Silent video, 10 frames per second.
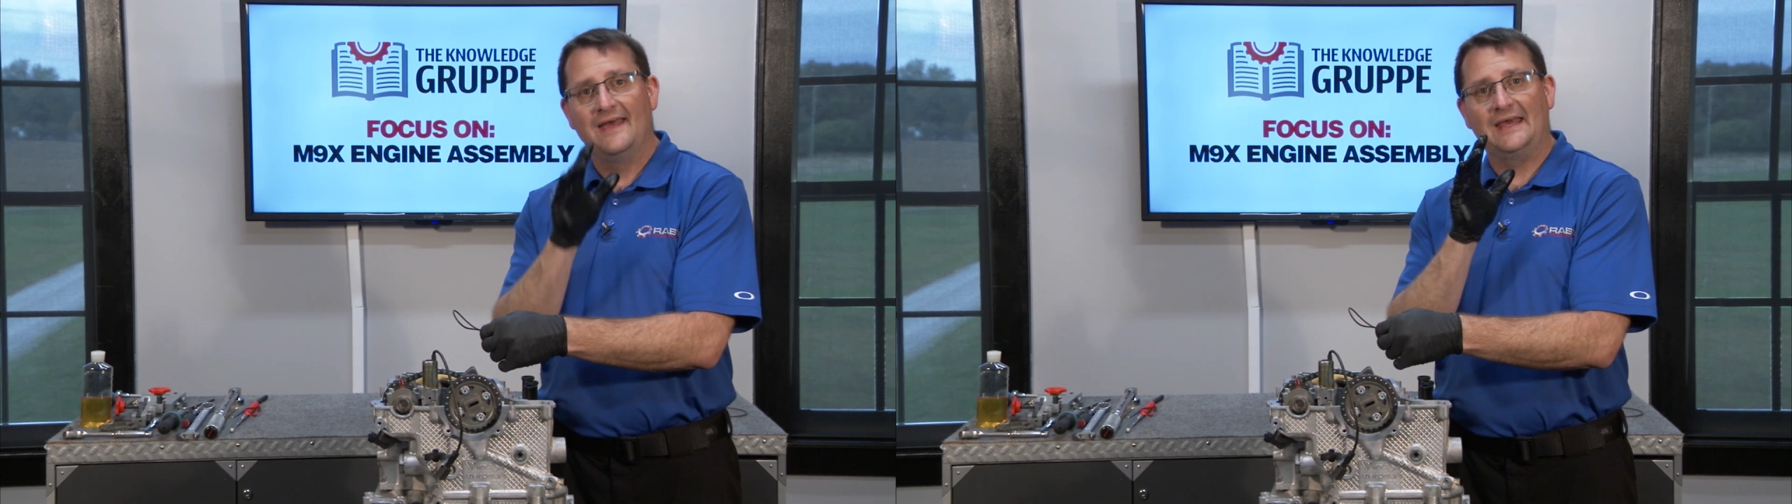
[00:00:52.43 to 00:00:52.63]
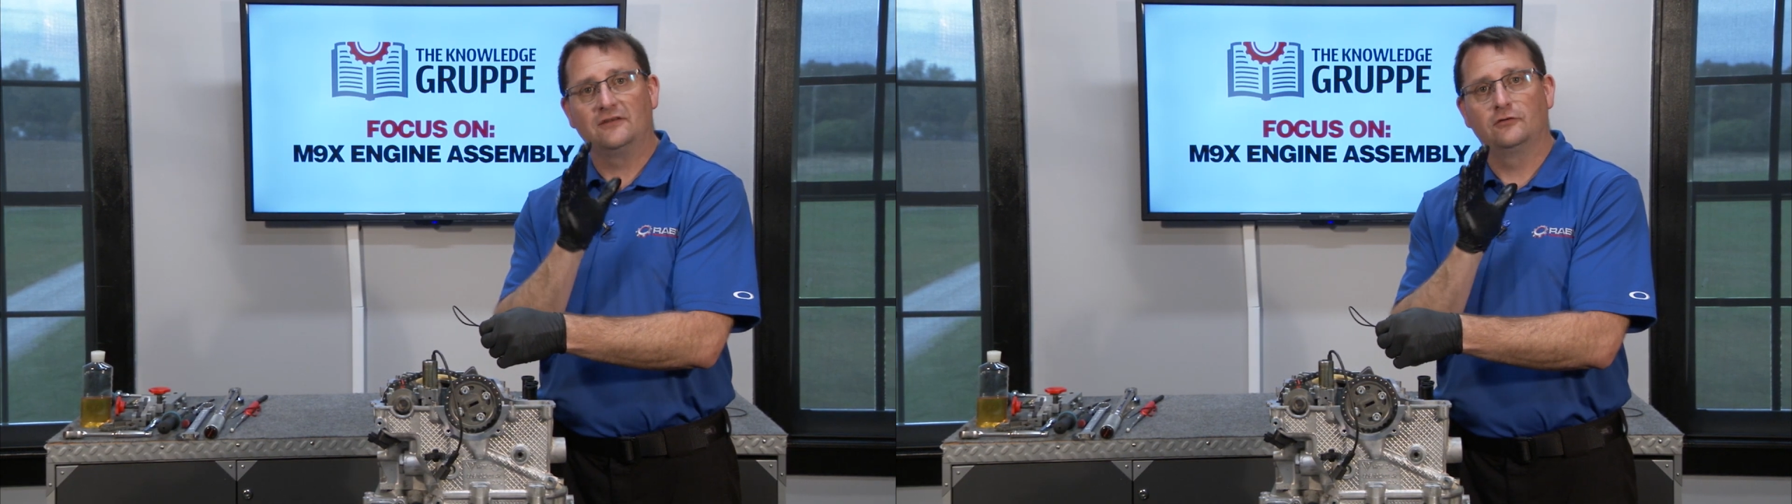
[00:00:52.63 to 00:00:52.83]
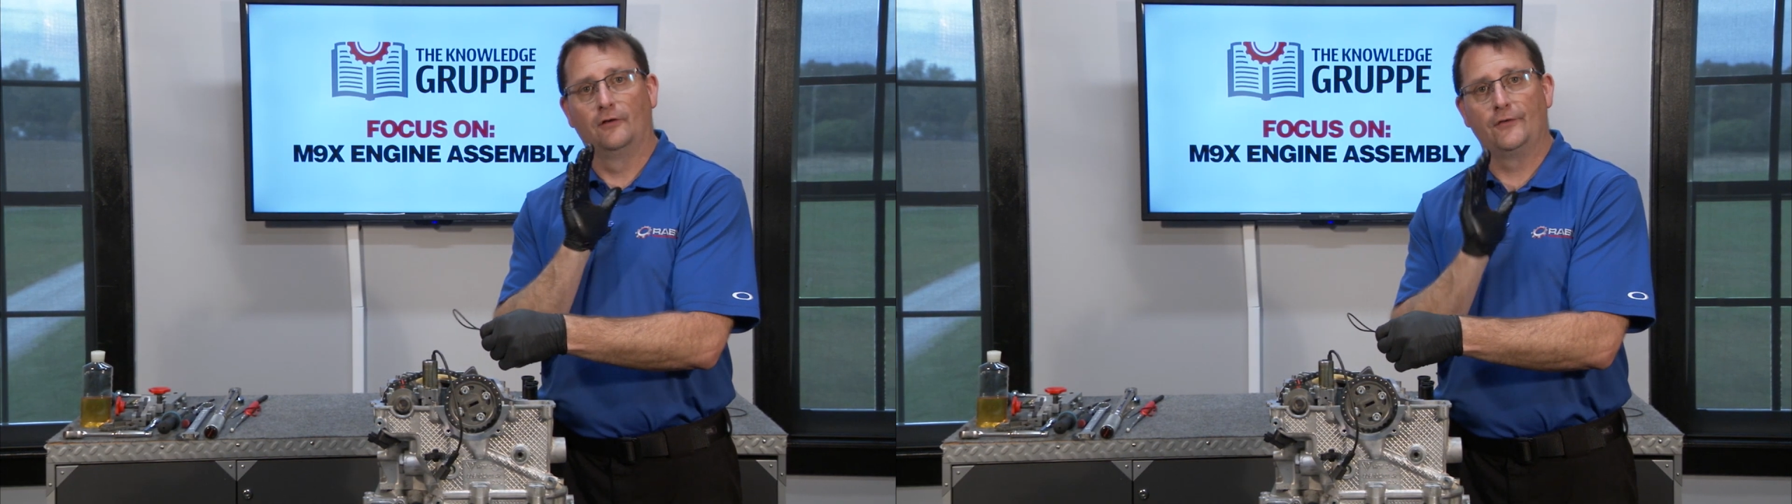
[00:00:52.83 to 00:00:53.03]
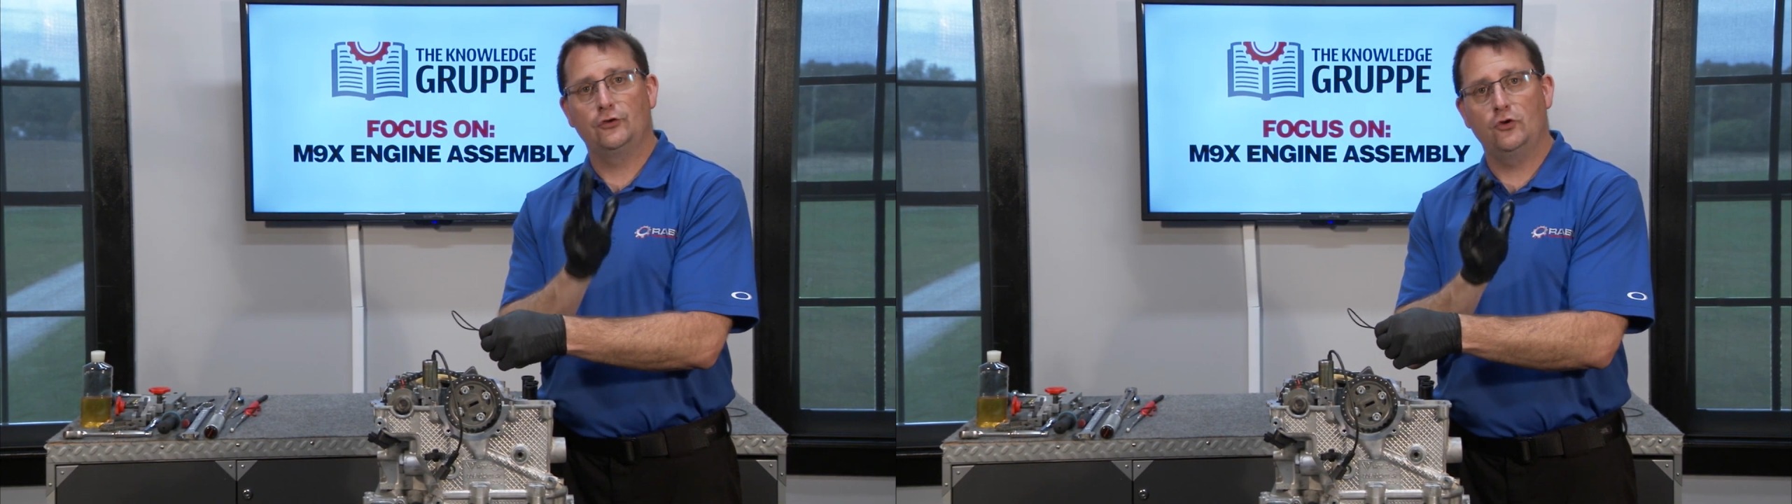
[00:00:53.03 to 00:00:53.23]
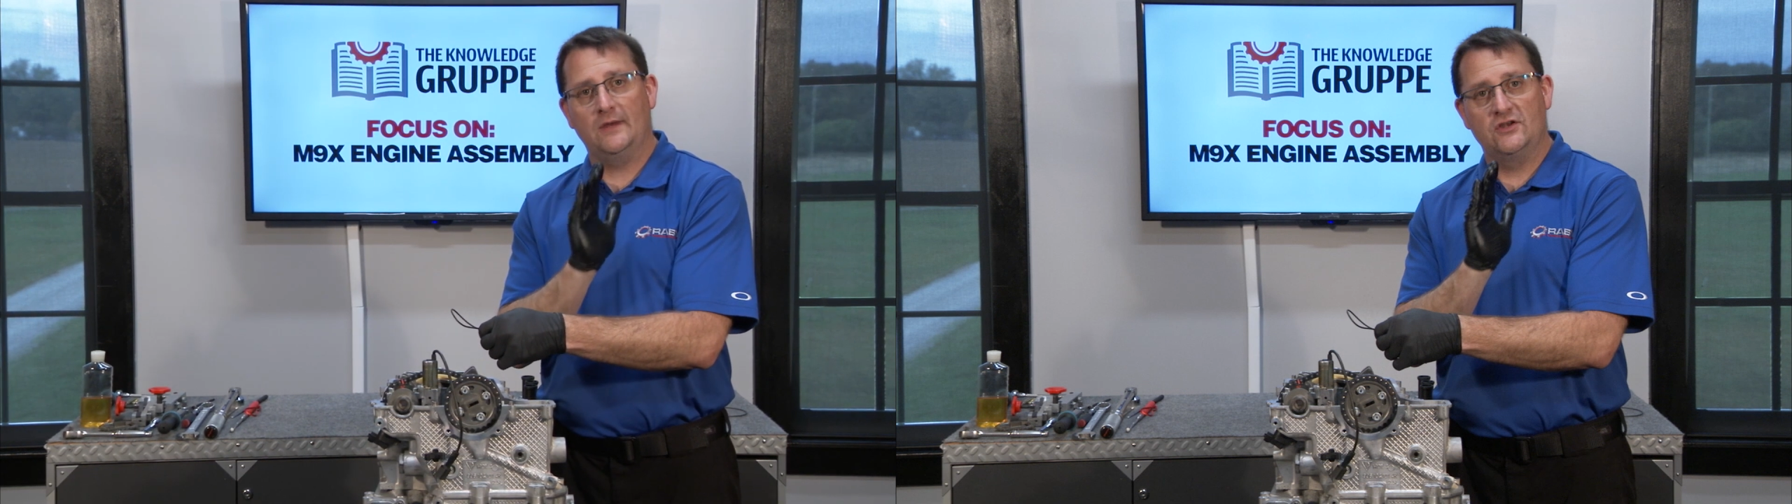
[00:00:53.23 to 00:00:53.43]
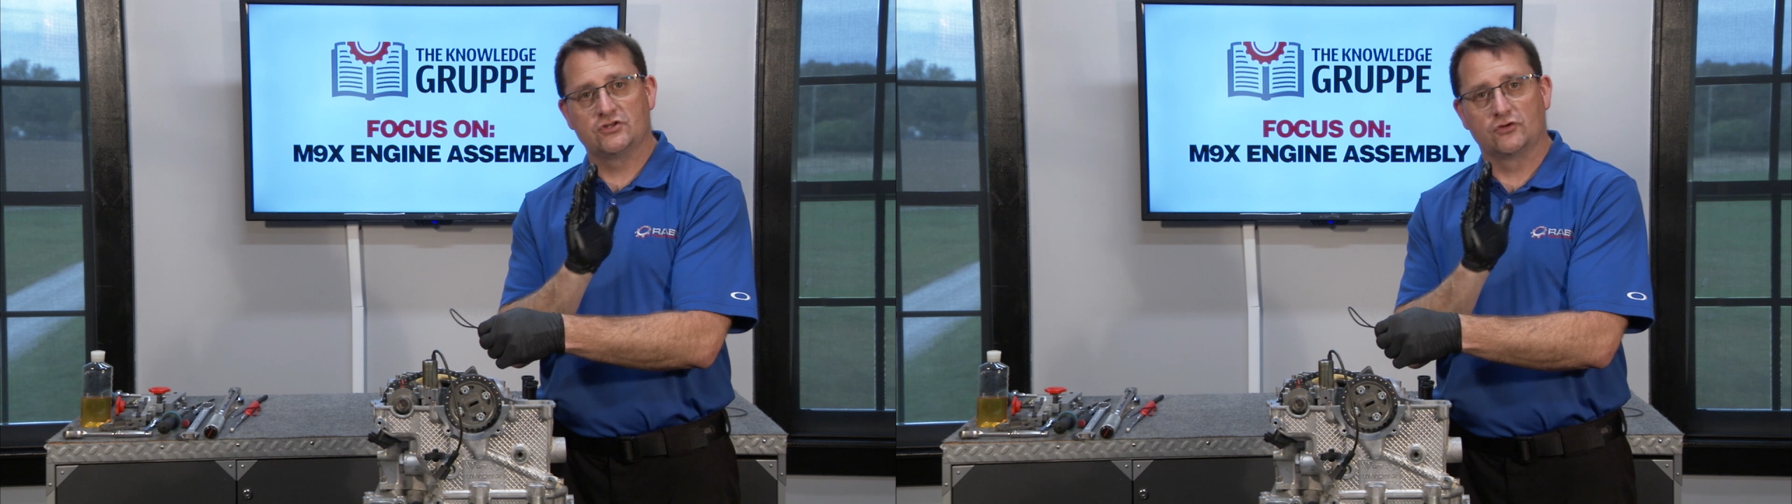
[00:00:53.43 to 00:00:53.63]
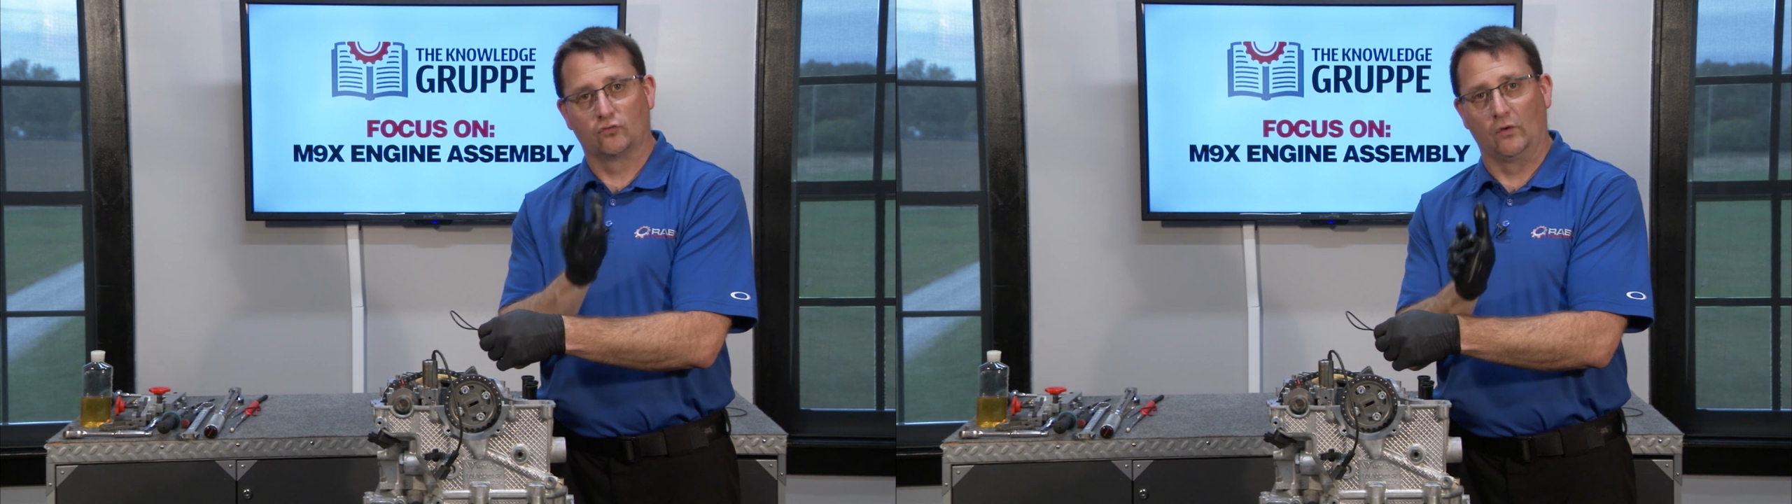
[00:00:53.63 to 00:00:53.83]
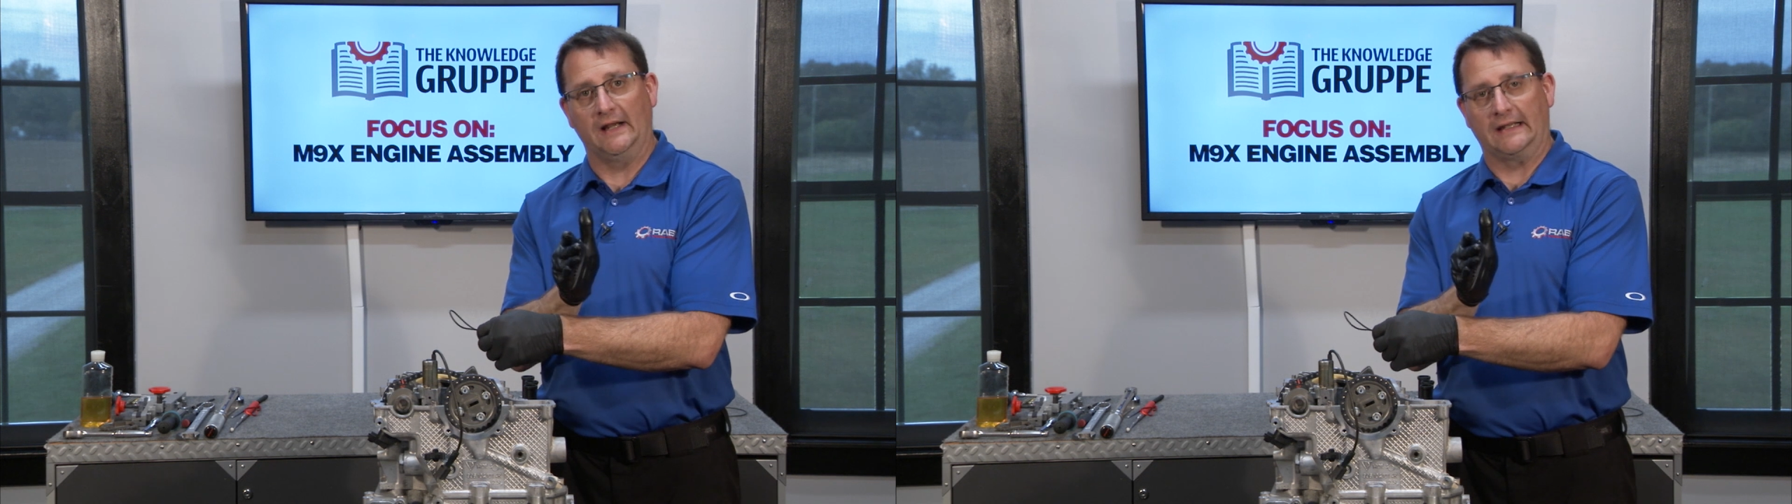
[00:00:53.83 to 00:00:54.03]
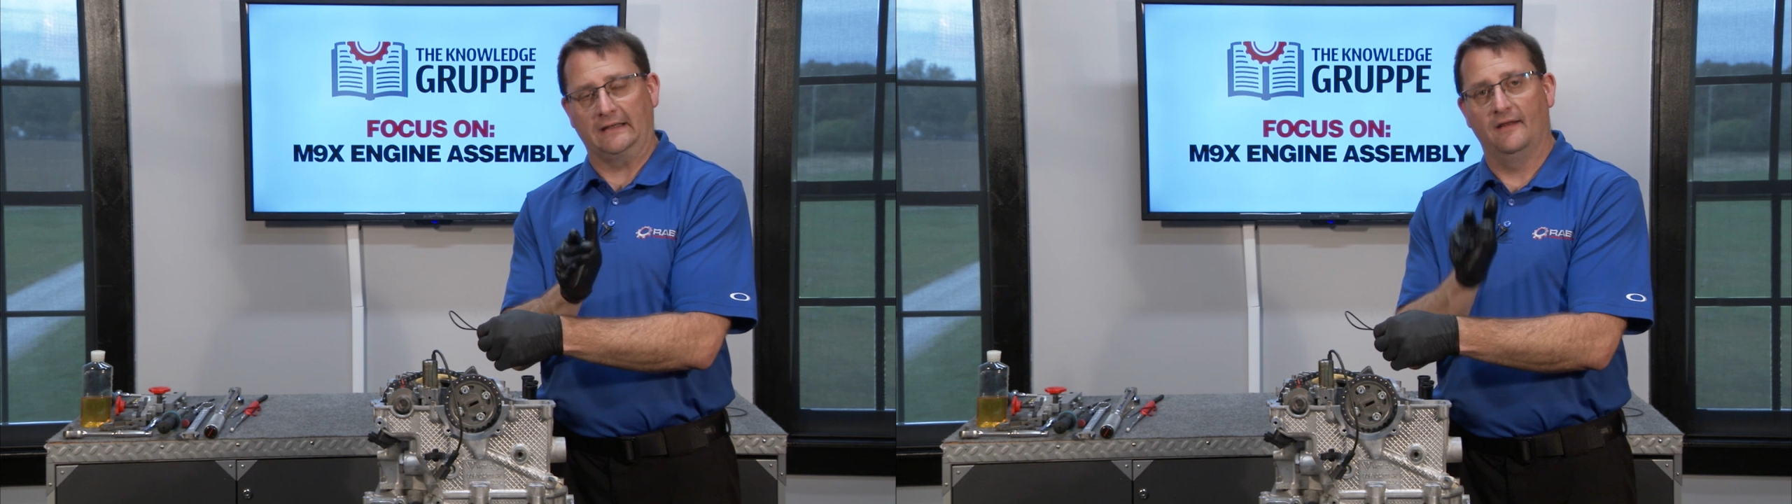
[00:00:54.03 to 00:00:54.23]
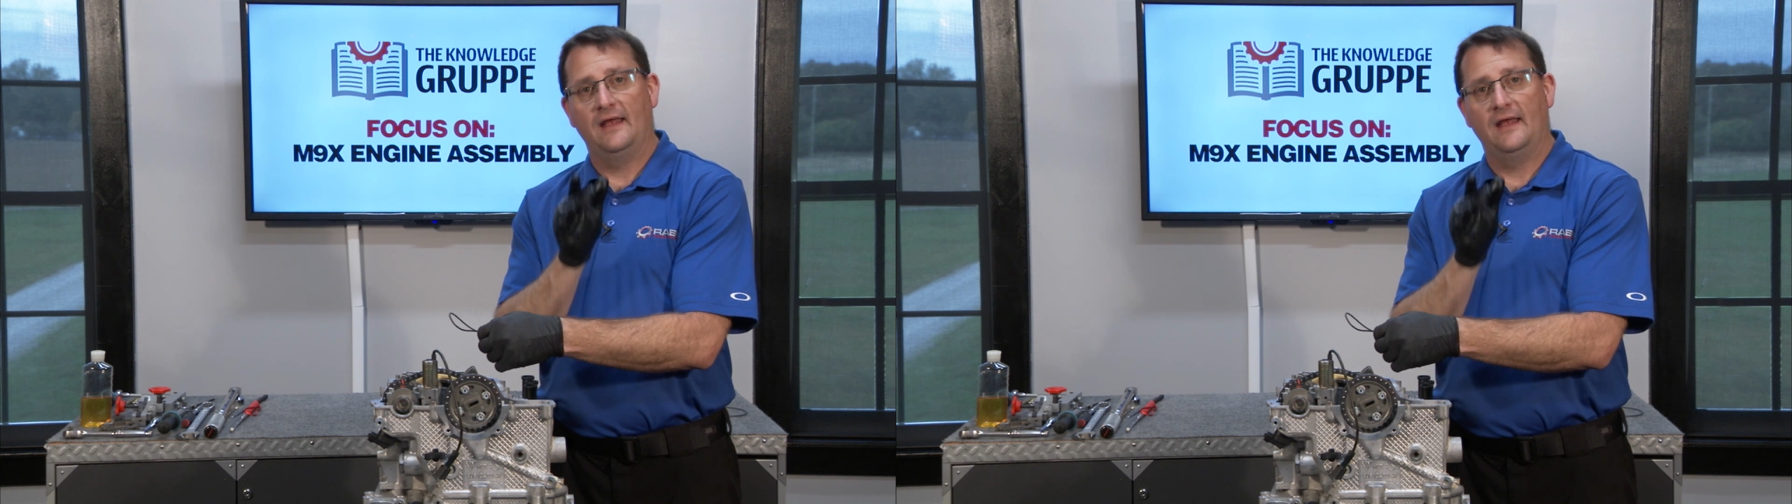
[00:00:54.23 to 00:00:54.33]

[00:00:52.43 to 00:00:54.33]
until the new engine is running.